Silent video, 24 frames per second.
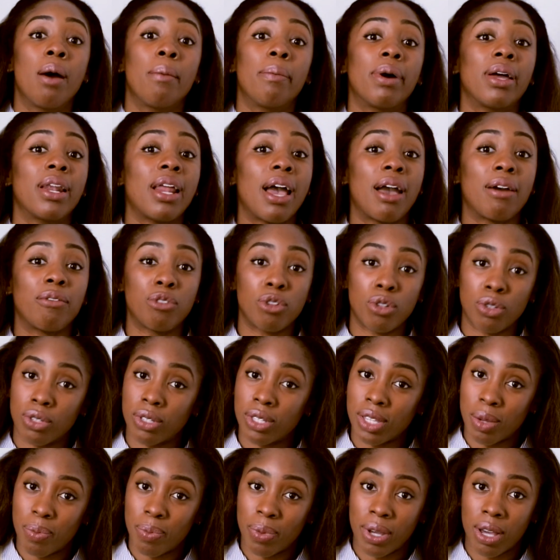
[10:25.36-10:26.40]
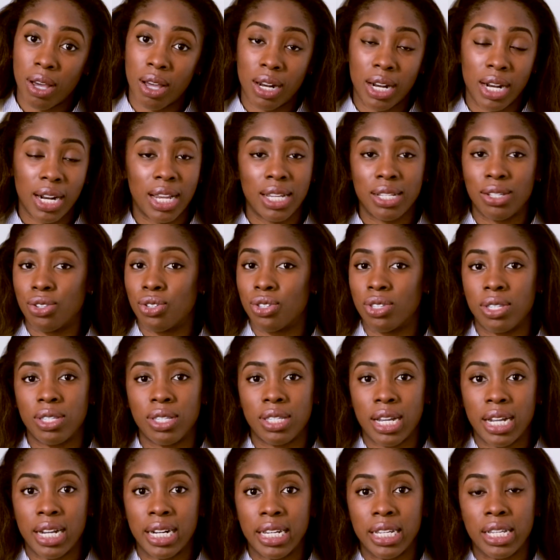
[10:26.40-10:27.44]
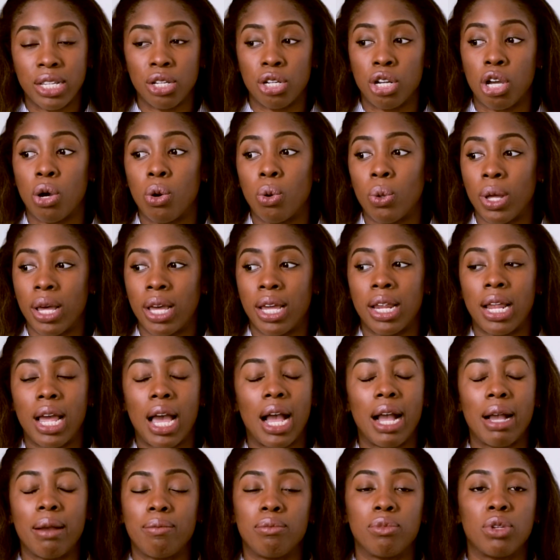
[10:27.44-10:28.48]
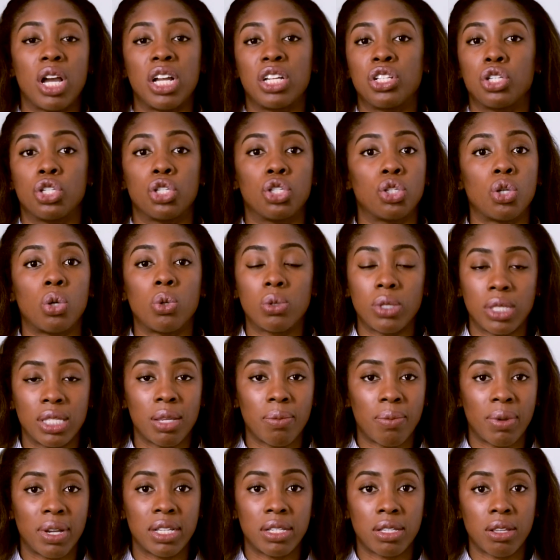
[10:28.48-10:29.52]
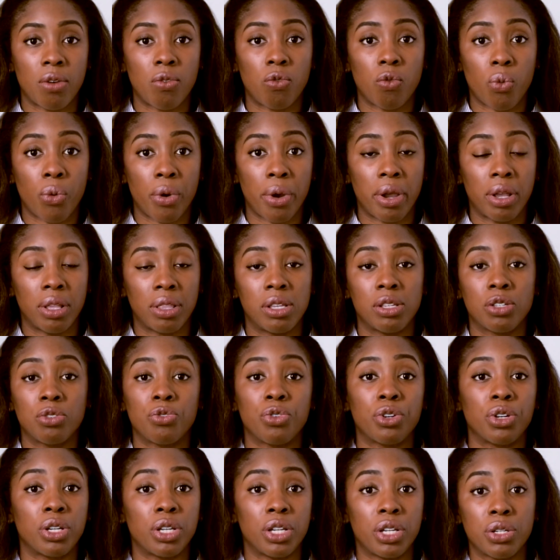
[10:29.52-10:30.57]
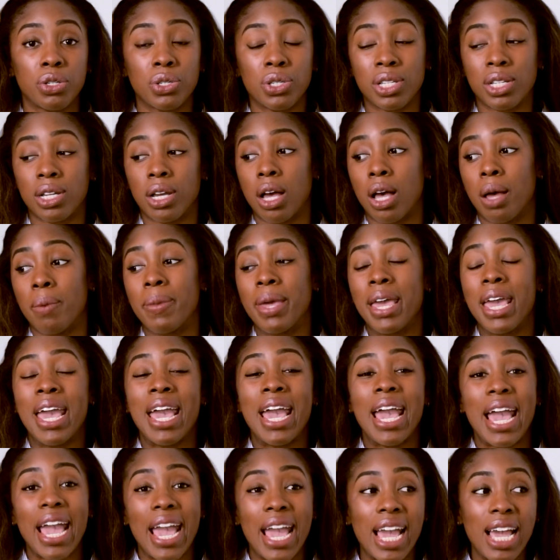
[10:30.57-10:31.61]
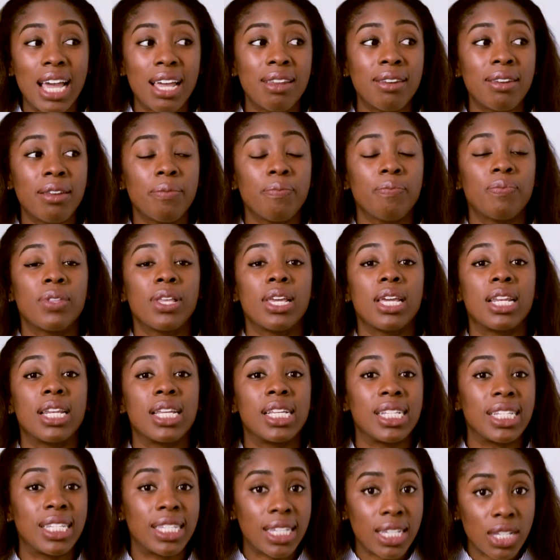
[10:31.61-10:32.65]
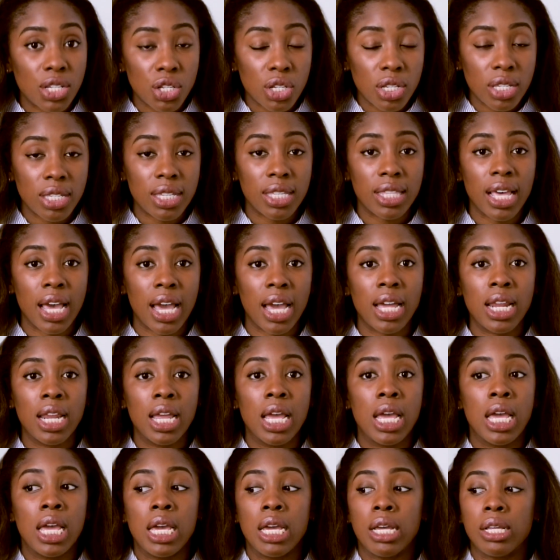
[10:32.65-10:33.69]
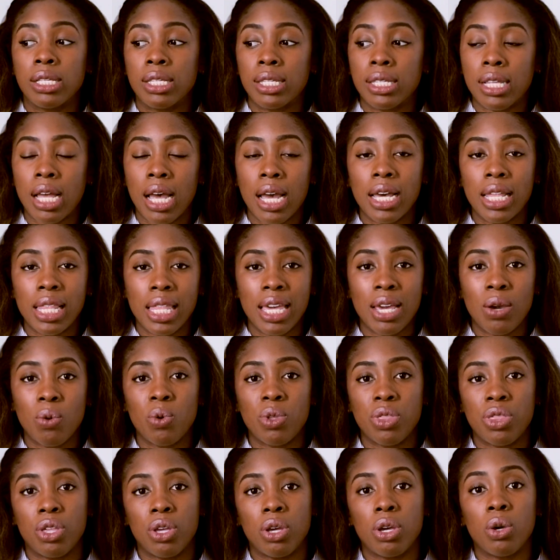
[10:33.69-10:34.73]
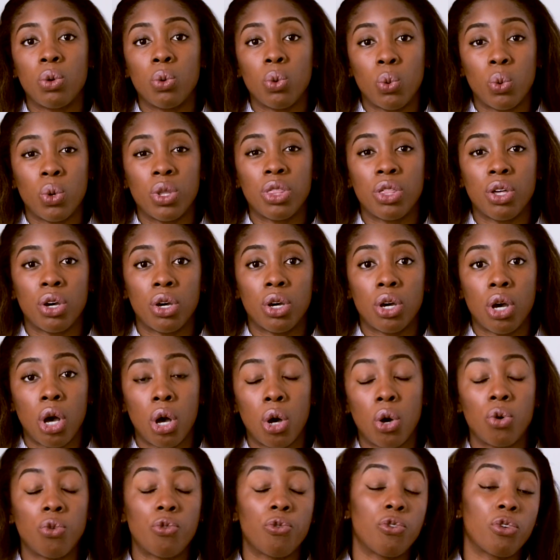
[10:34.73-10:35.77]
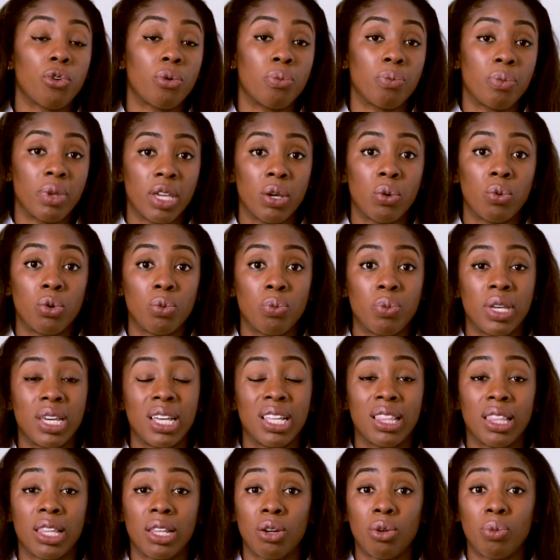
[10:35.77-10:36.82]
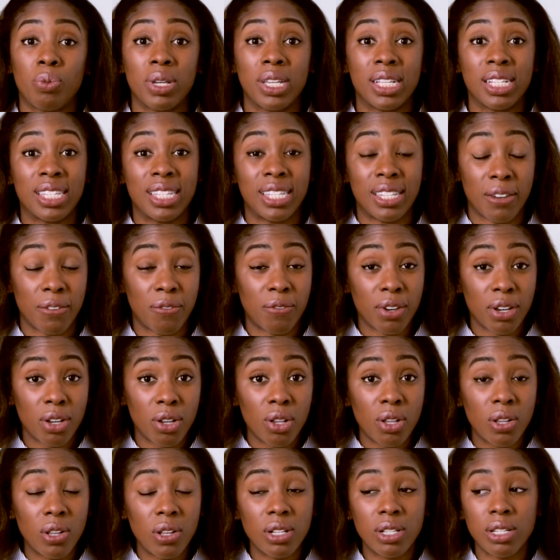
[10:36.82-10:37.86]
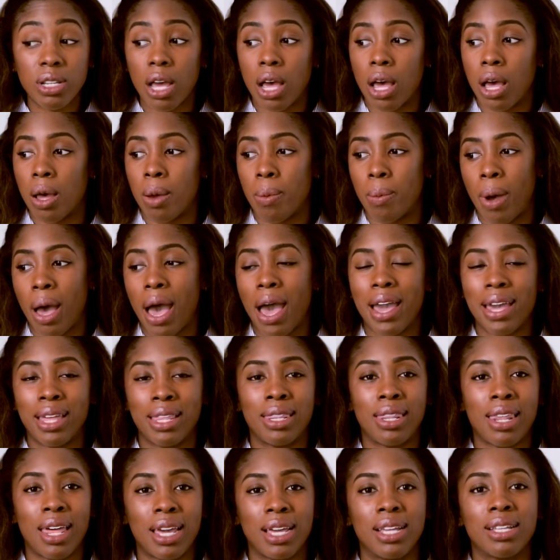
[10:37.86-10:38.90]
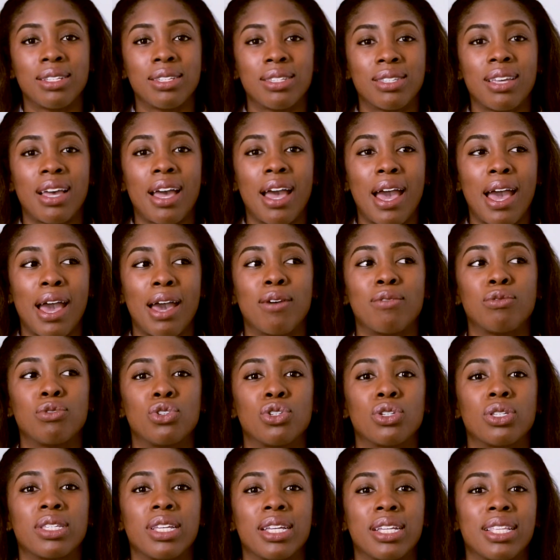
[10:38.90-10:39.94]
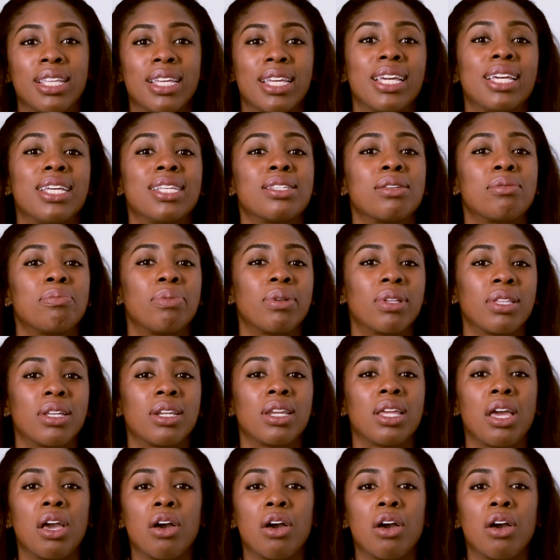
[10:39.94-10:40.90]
but after sleeping on it, I just decided, you know what, I just don't see myself wearing this for years to come. And in addition to that, styling with a coat for me would be a little bit difficult. I like to have just like the easeability